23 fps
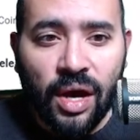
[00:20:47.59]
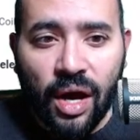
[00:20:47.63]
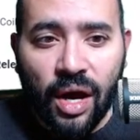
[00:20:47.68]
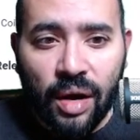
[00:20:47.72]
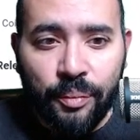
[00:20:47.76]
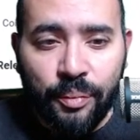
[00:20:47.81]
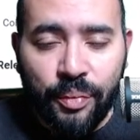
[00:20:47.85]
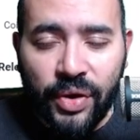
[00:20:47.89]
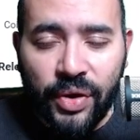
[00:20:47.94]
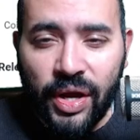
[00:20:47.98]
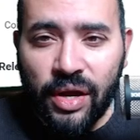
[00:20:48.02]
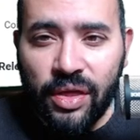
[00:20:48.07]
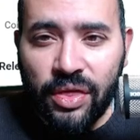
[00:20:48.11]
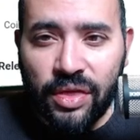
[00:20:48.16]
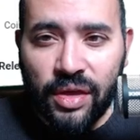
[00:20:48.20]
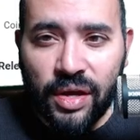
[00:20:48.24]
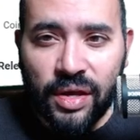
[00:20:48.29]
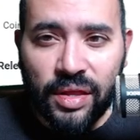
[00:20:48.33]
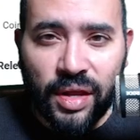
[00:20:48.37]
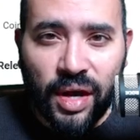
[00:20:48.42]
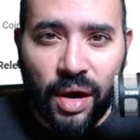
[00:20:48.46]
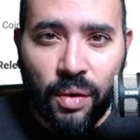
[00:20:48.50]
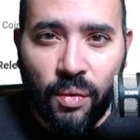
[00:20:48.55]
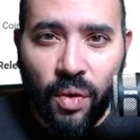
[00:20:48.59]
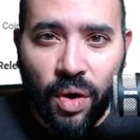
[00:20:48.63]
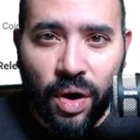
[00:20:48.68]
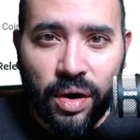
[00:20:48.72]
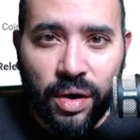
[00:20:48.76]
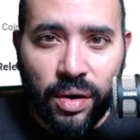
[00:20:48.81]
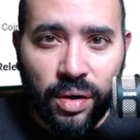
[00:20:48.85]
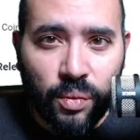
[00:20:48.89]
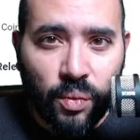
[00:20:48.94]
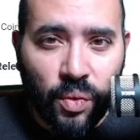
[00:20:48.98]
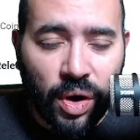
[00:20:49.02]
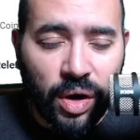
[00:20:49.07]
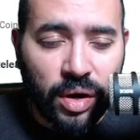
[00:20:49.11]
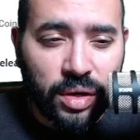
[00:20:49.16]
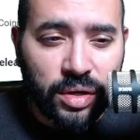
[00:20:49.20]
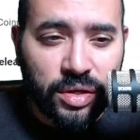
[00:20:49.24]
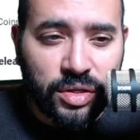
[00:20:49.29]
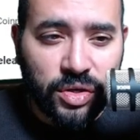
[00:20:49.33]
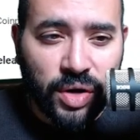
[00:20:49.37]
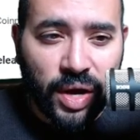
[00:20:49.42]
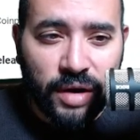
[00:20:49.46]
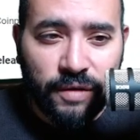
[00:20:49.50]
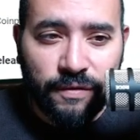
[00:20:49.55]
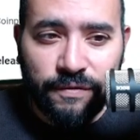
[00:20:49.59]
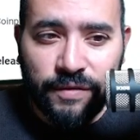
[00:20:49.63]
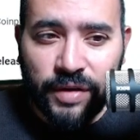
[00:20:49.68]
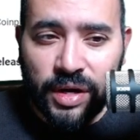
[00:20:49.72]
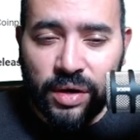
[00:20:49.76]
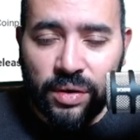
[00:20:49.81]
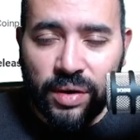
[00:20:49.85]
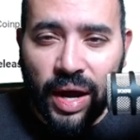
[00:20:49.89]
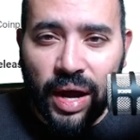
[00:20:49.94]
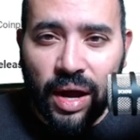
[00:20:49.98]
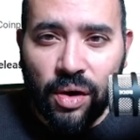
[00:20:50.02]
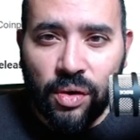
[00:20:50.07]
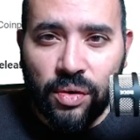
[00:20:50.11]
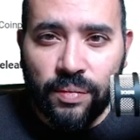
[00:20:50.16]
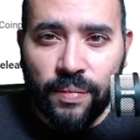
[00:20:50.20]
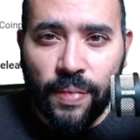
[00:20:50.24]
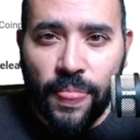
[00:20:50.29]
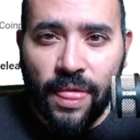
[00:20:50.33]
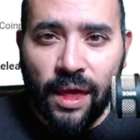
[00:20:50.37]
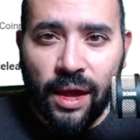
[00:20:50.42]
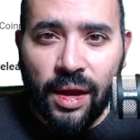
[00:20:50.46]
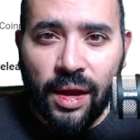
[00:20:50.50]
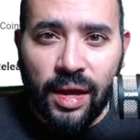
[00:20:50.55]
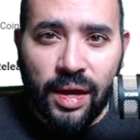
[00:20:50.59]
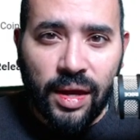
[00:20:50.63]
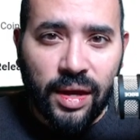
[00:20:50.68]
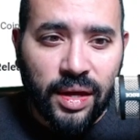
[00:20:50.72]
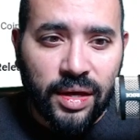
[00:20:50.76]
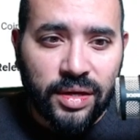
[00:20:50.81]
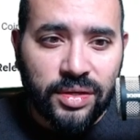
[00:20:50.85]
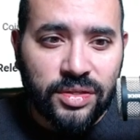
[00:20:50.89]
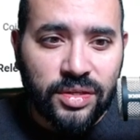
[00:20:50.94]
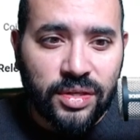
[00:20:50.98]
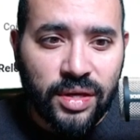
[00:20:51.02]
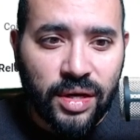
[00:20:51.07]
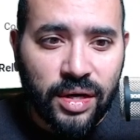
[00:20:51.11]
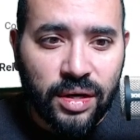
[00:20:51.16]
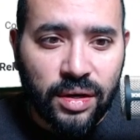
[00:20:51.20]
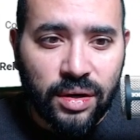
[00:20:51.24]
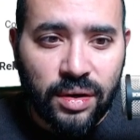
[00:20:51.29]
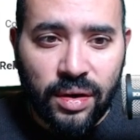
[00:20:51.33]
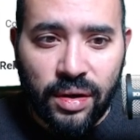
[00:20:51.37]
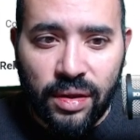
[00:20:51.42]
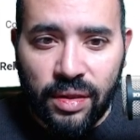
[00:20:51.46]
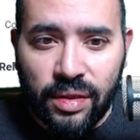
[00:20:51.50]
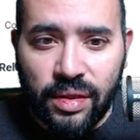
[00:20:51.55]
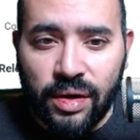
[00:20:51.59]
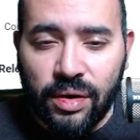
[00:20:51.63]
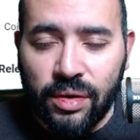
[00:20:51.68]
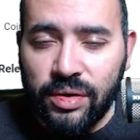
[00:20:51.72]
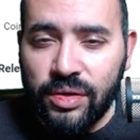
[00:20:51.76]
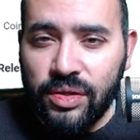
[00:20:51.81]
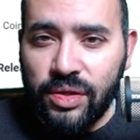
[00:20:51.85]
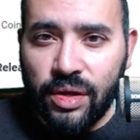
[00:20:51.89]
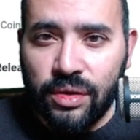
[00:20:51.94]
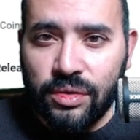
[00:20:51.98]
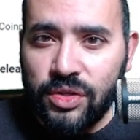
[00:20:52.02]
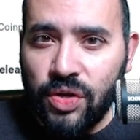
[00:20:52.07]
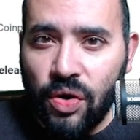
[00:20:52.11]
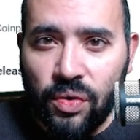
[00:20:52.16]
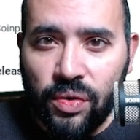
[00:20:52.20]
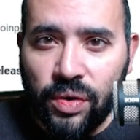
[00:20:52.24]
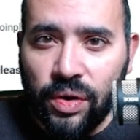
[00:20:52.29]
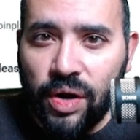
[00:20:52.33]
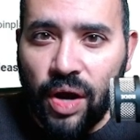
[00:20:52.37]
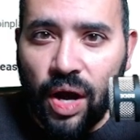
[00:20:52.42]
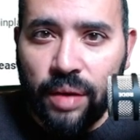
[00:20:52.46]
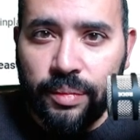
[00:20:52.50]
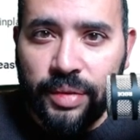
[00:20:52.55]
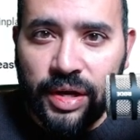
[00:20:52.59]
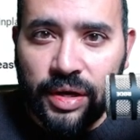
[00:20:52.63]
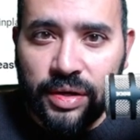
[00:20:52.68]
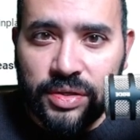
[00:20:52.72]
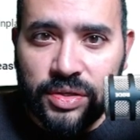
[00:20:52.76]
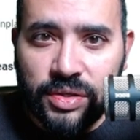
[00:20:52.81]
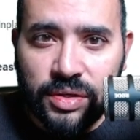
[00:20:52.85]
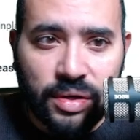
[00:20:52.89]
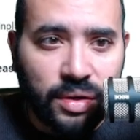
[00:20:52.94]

A big thing that I want to want to try to figure out is their their their tokenomics.